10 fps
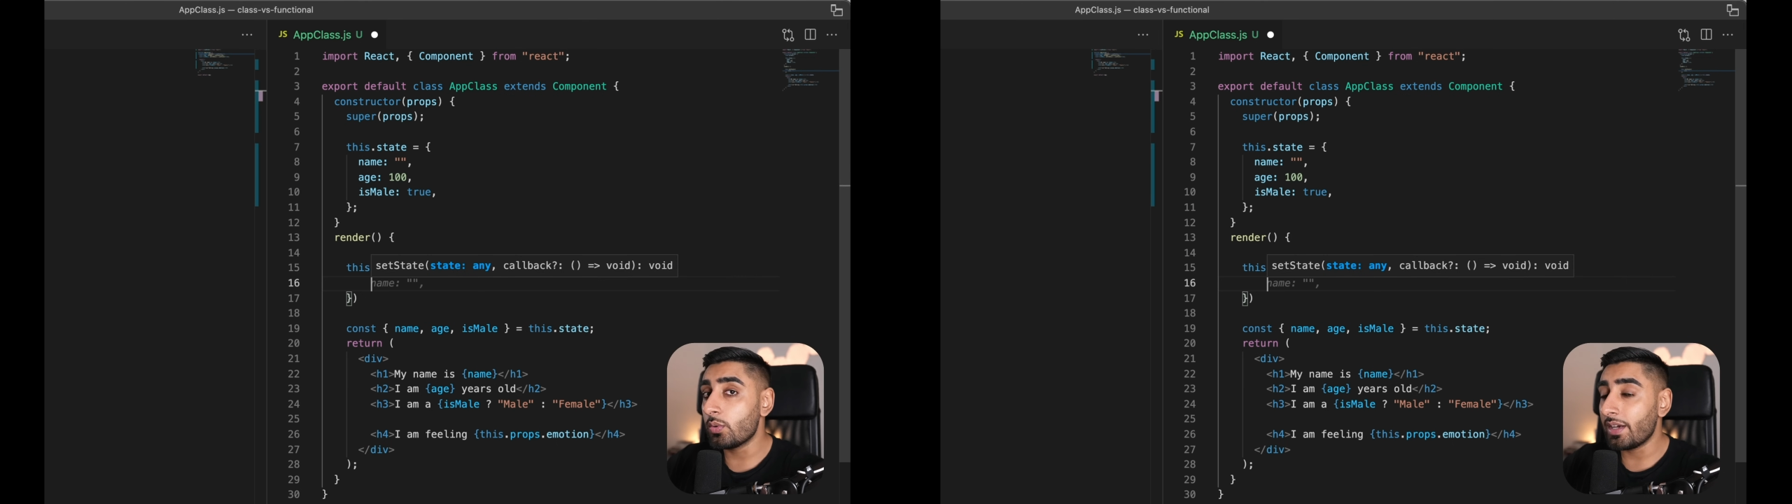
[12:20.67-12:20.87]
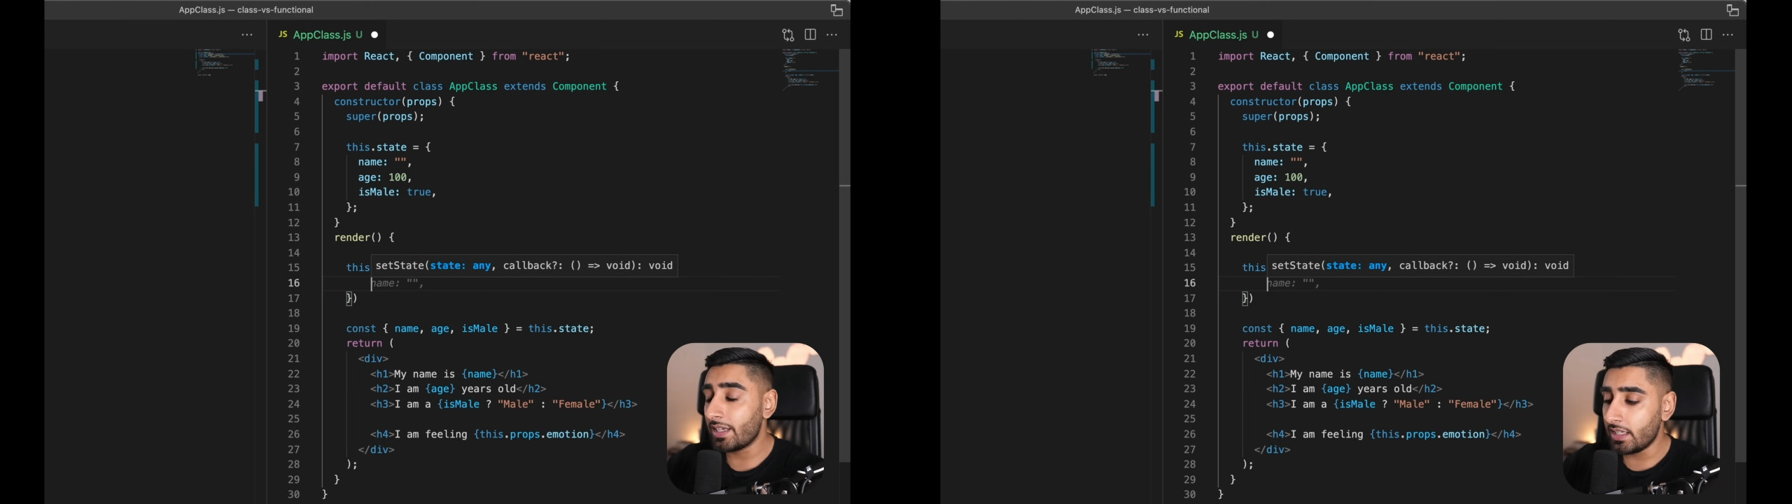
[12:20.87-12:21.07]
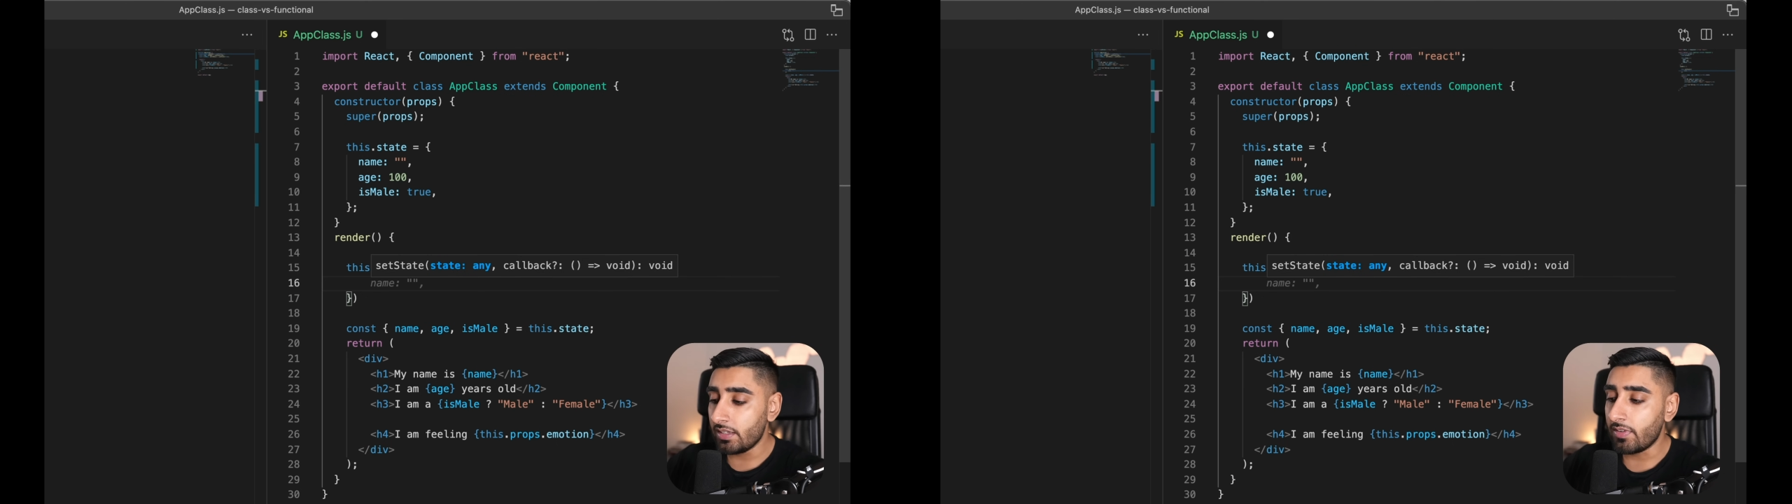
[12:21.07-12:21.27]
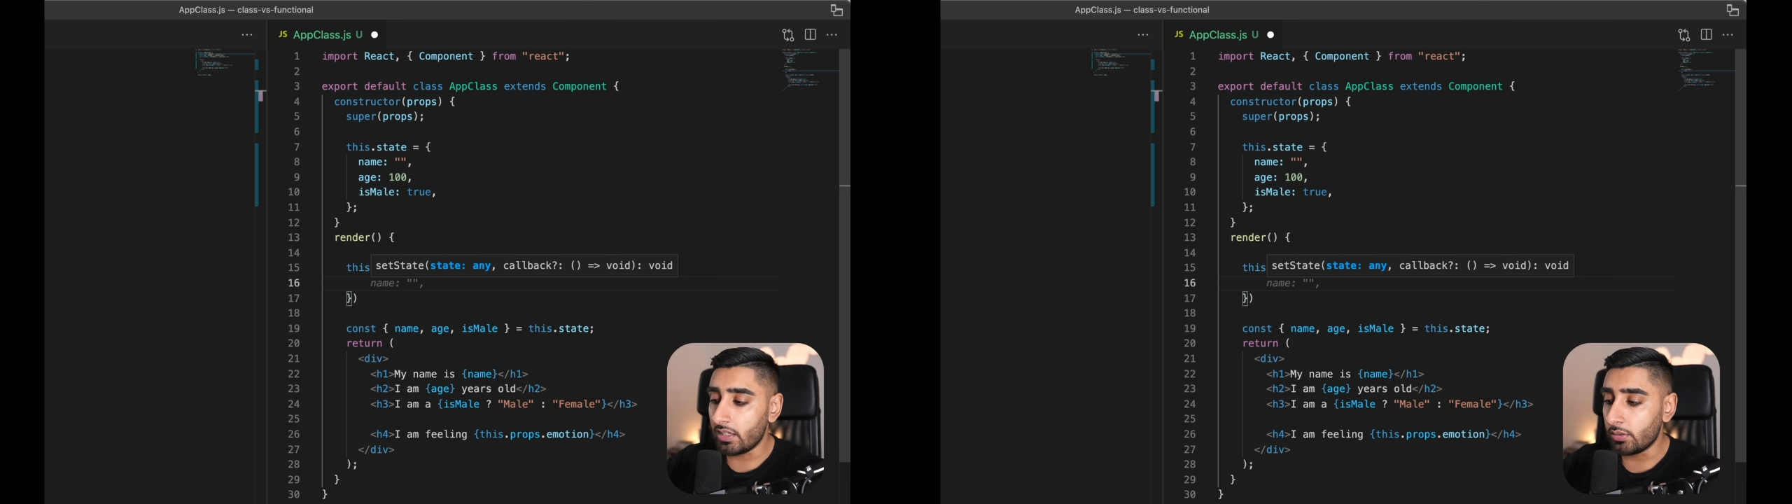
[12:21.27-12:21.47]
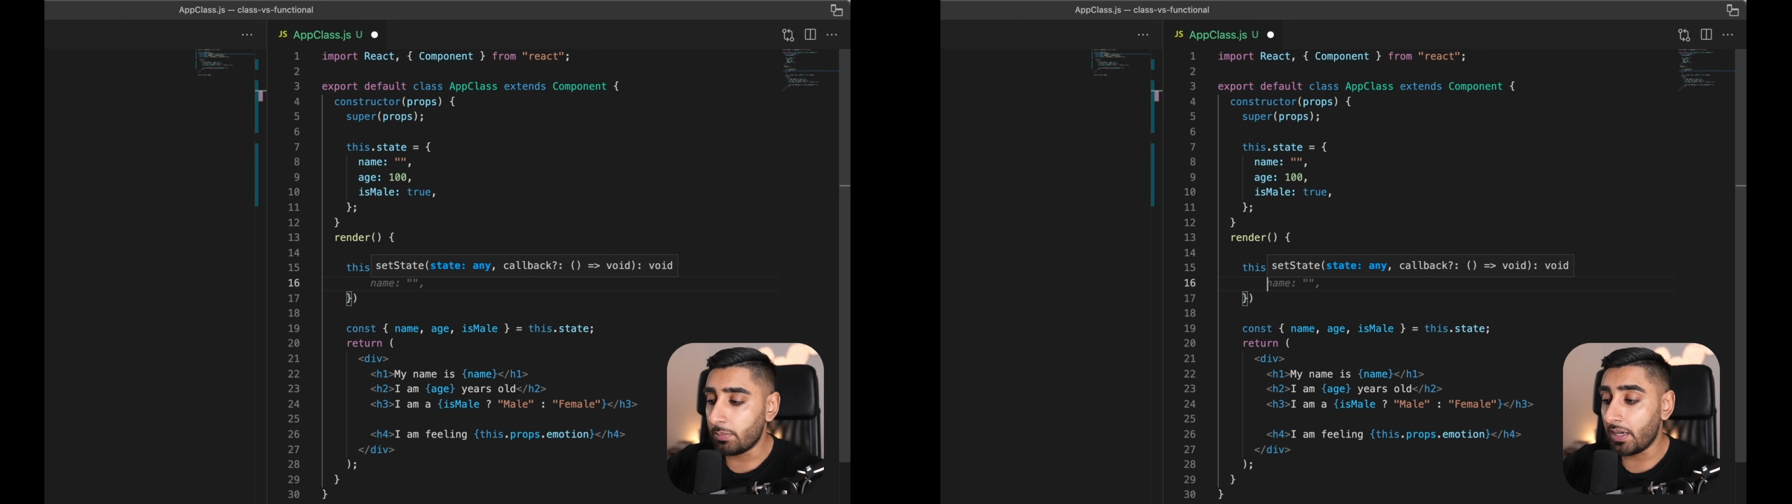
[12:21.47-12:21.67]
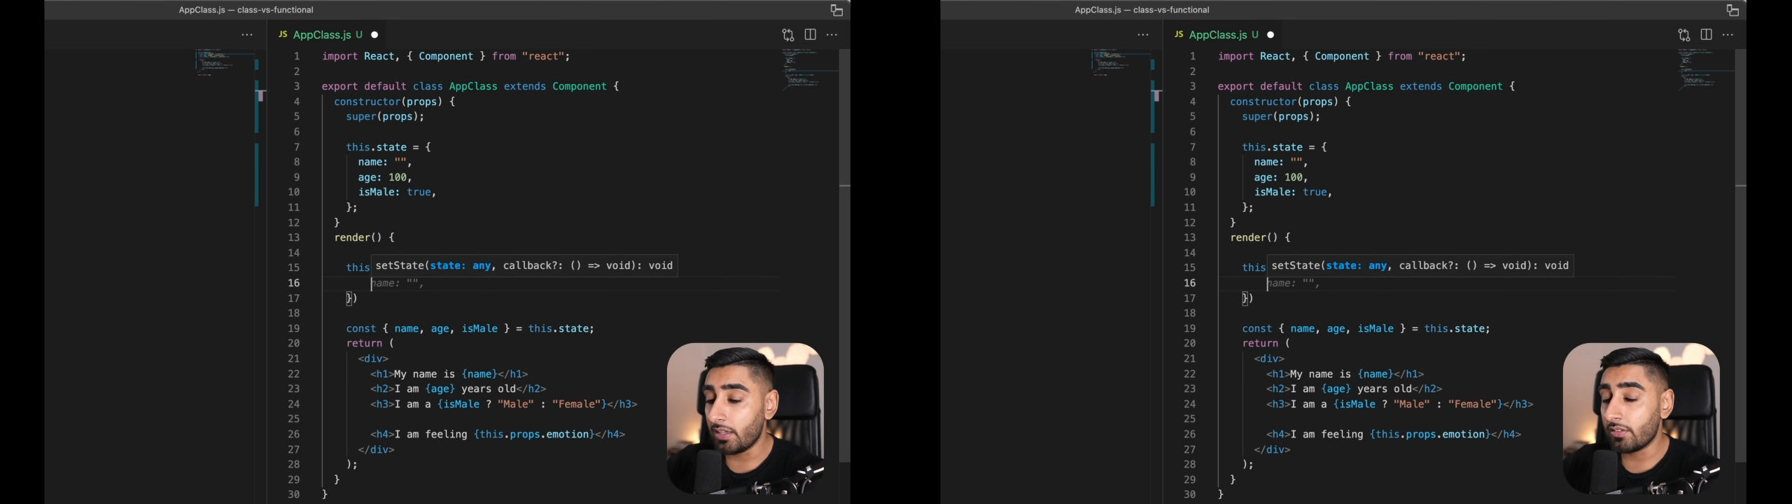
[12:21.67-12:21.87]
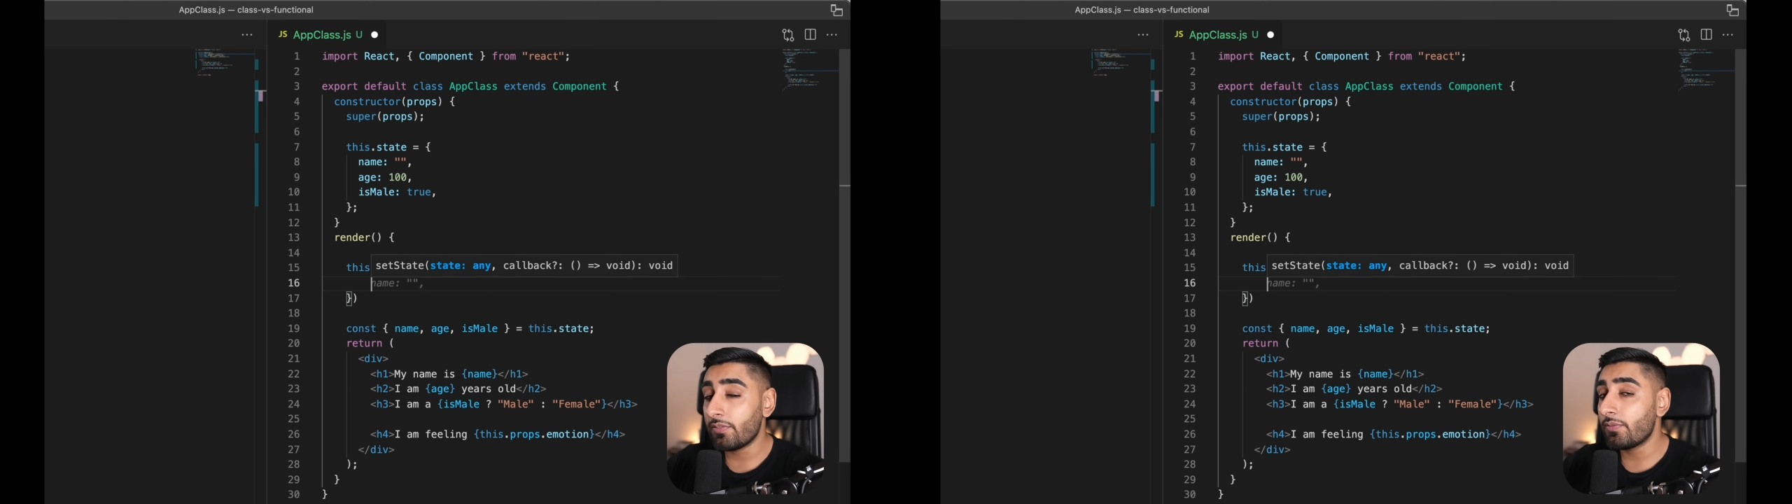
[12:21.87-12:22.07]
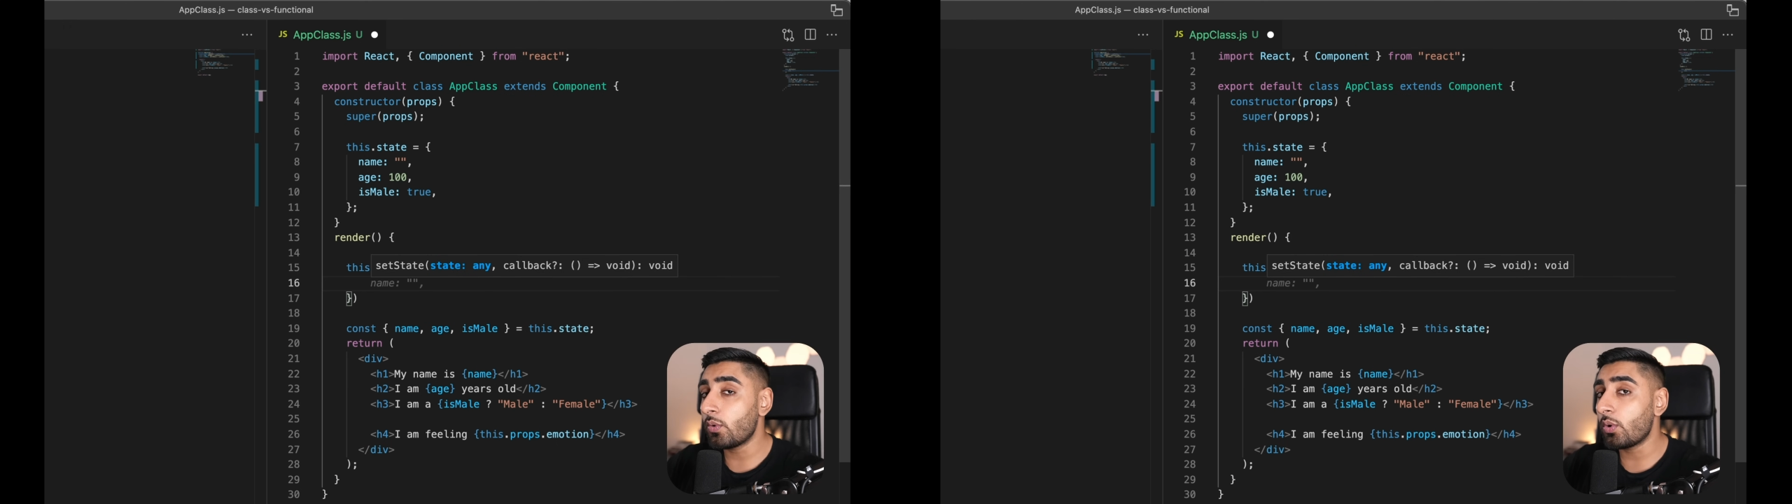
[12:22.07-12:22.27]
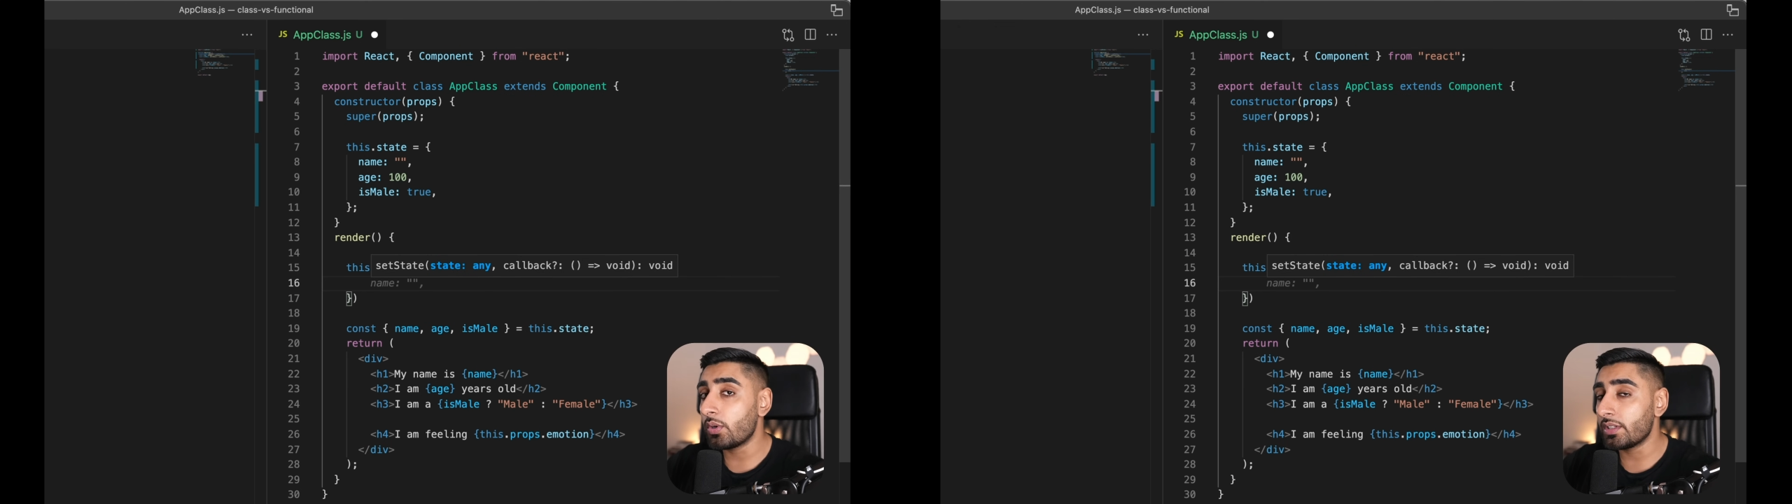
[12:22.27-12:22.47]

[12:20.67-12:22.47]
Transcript: key value pairs for the